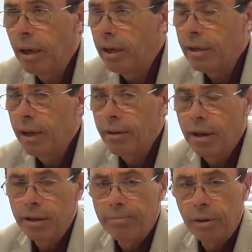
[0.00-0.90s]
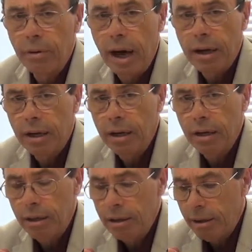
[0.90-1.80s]
I can't say that
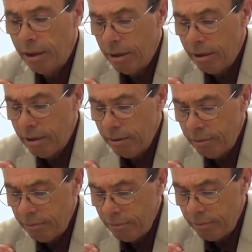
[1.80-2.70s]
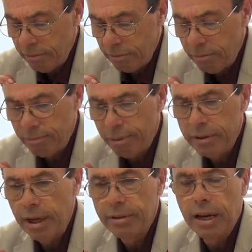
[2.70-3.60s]
Baraka
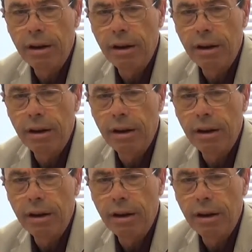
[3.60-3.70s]
presents